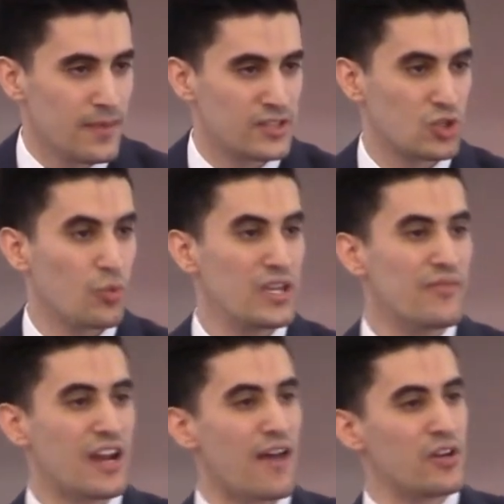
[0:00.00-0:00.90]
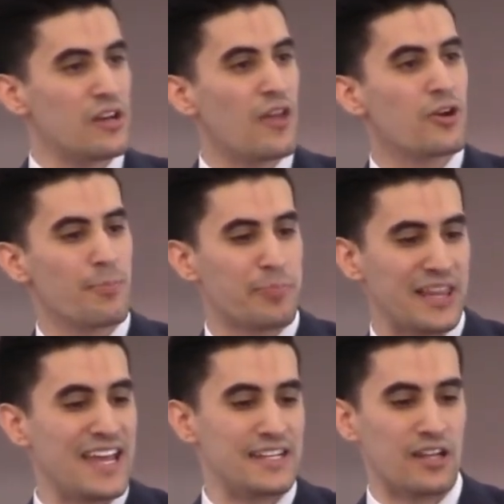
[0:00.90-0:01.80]
And so we even have another
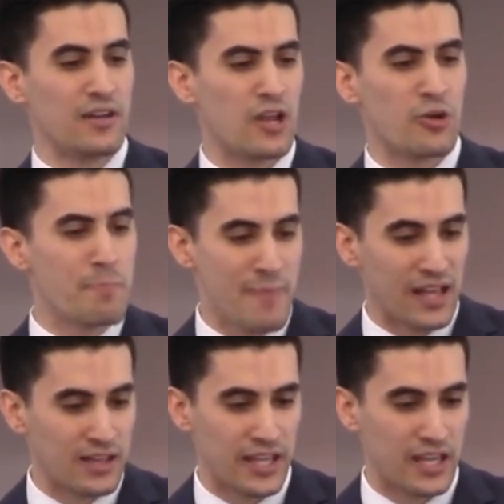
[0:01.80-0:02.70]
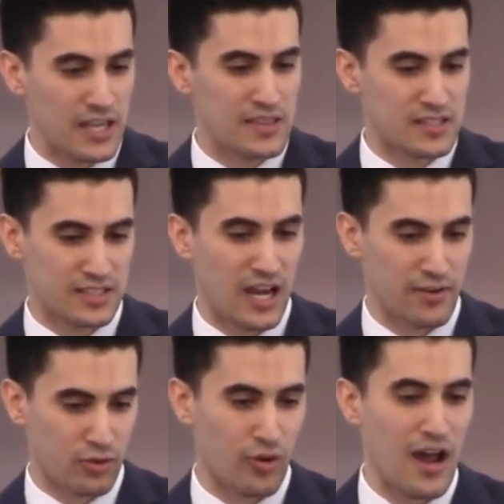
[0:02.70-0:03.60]
blend, another mingling in this kind
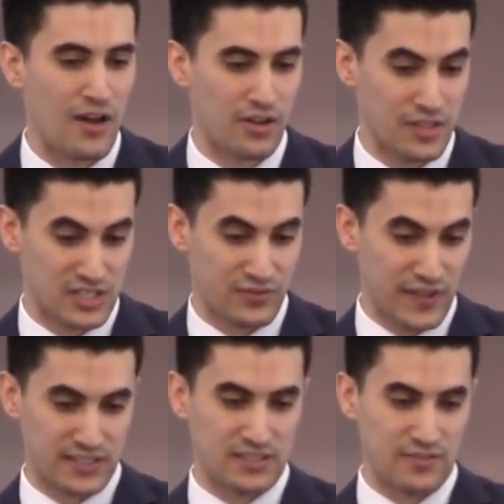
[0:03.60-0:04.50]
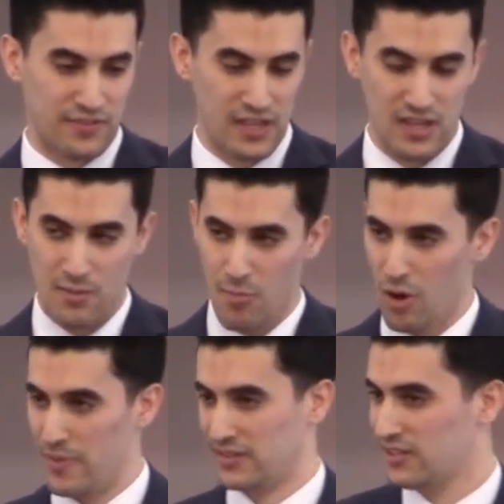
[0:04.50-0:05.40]
of crowd on this festive
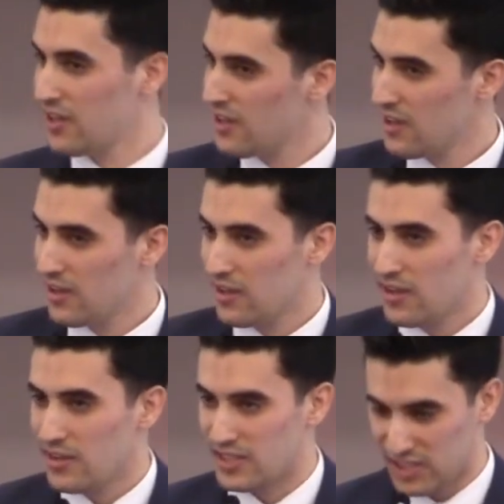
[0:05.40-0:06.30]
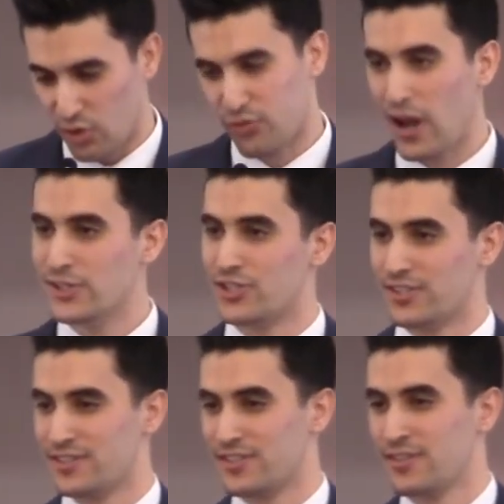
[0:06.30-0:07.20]
moment the self
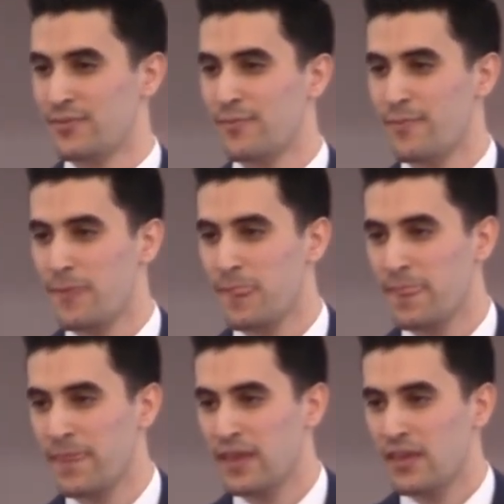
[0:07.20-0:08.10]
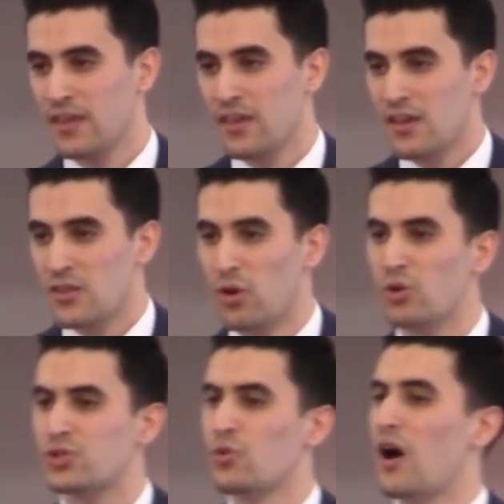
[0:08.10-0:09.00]
righteous,
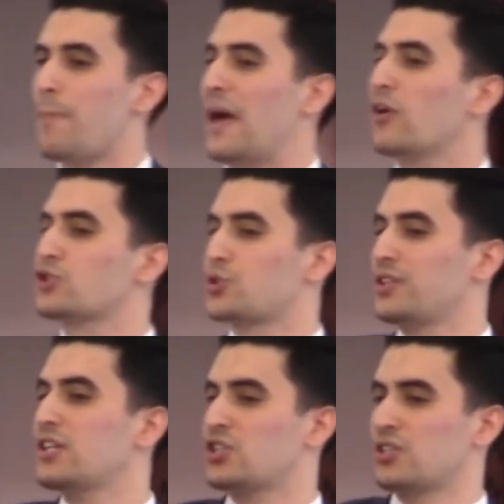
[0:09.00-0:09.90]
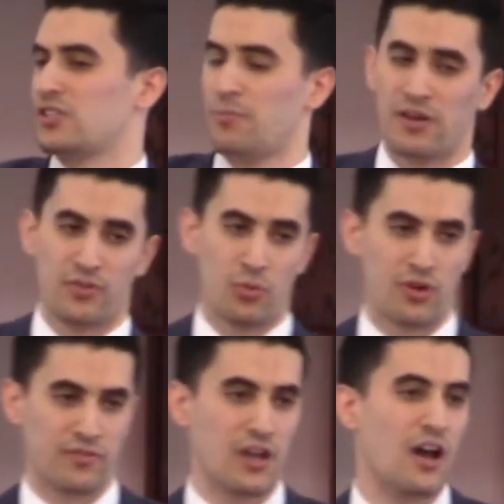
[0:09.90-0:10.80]
those who upheld traditions above the
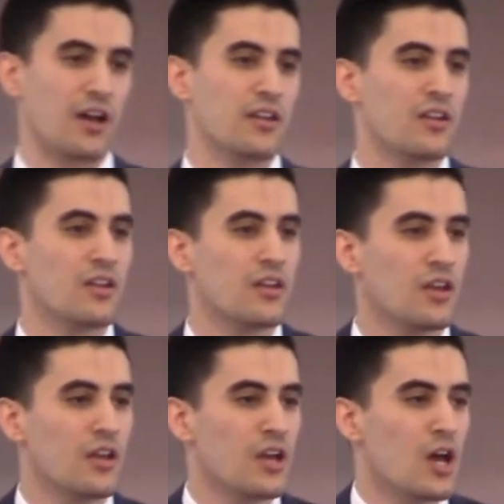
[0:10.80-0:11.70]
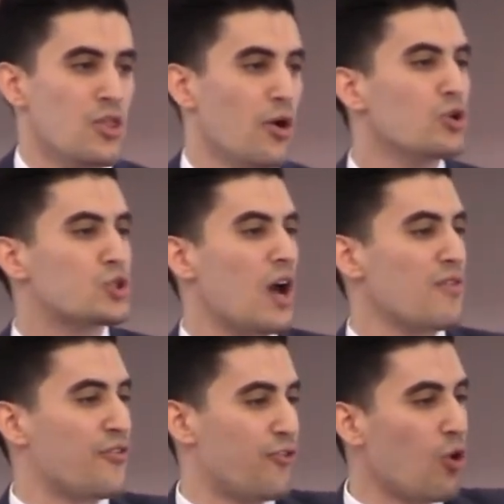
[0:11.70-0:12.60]
word of God, those who have
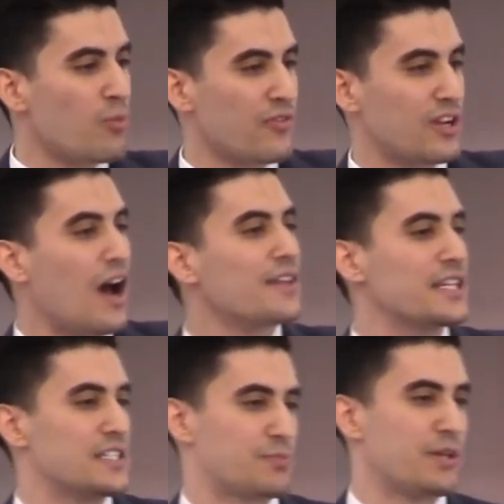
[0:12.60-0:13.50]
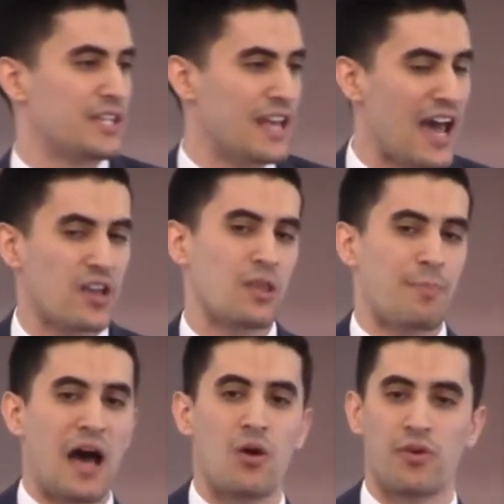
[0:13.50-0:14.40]
a form of godliness but denying the
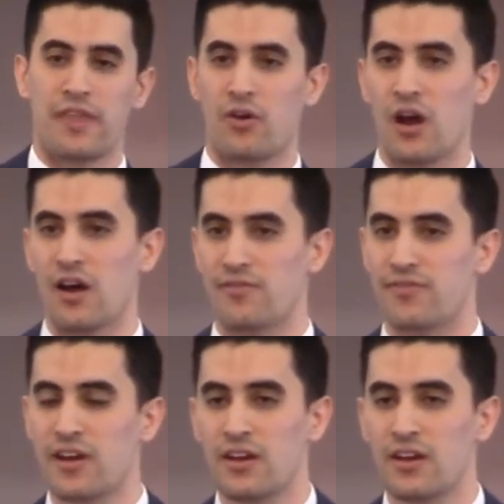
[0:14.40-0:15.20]
power thereof,